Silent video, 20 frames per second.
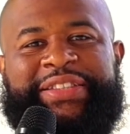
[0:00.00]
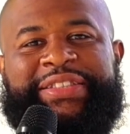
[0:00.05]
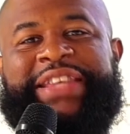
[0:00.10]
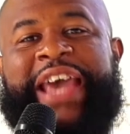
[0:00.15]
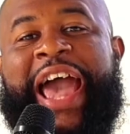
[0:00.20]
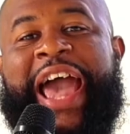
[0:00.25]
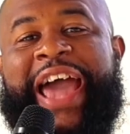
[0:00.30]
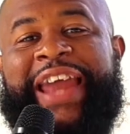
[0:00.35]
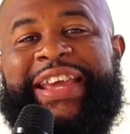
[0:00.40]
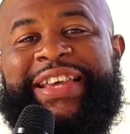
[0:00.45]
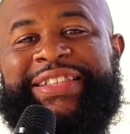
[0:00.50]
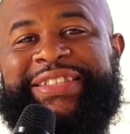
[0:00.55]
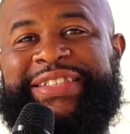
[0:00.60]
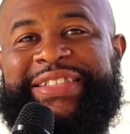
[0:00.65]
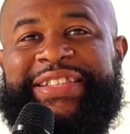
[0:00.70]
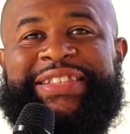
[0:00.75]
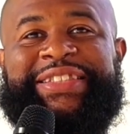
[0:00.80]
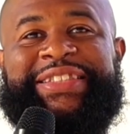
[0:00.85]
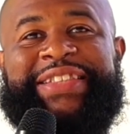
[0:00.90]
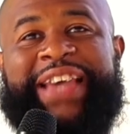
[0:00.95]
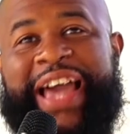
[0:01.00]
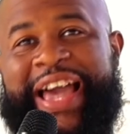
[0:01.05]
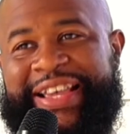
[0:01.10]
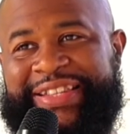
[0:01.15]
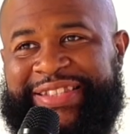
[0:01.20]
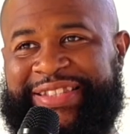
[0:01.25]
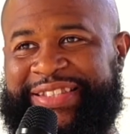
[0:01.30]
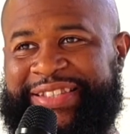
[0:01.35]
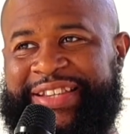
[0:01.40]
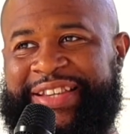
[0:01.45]
That is
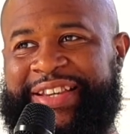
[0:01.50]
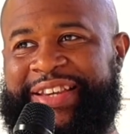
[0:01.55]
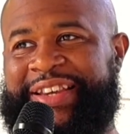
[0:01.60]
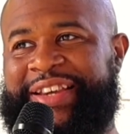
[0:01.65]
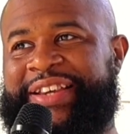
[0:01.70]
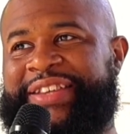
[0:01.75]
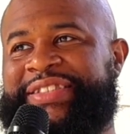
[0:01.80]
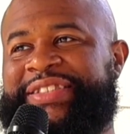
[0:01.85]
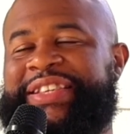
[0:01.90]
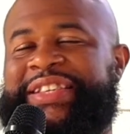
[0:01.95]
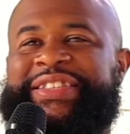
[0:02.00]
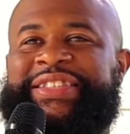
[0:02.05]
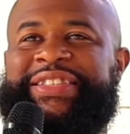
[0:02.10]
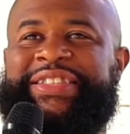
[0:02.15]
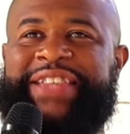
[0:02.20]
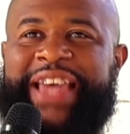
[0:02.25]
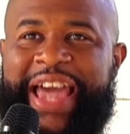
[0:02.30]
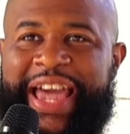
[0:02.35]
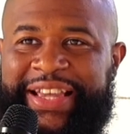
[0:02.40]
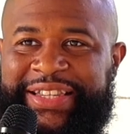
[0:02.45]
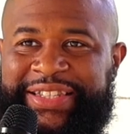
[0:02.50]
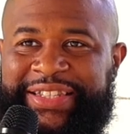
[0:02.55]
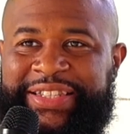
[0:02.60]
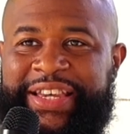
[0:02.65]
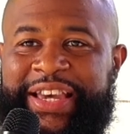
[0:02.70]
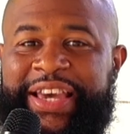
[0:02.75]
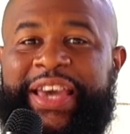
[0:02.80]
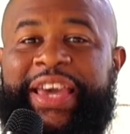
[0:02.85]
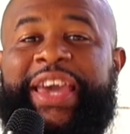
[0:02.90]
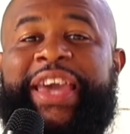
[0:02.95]
success. Success
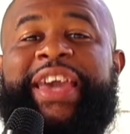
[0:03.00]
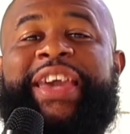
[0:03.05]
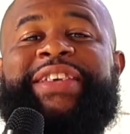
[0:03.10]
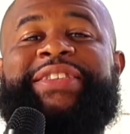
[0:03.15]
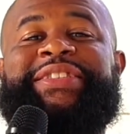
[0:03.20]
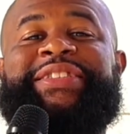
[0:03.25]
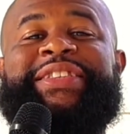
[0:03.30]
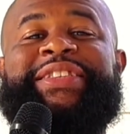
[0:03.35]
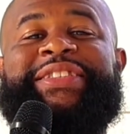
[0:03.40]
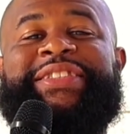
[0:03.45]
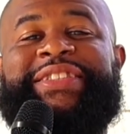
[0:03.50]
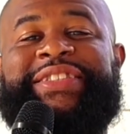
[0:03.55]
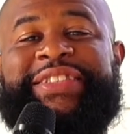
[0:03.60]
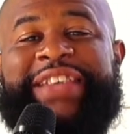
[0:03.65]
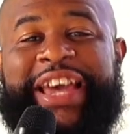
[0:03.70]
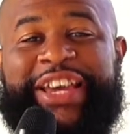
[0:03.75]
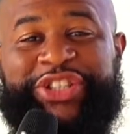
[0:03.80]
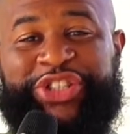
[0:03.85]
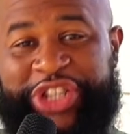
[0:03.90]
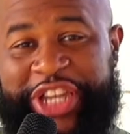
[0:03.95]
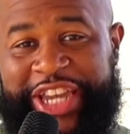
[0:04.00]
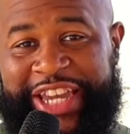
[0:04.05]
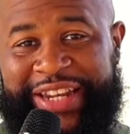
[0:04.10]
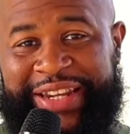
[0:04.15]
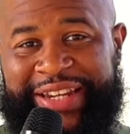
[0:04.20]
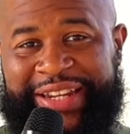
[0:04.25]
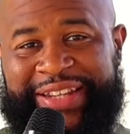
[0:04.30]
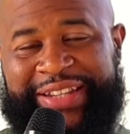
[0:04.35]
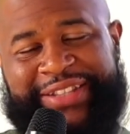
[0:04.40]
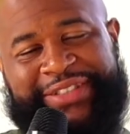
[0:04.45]
is
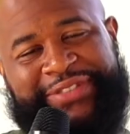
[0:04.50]
succession.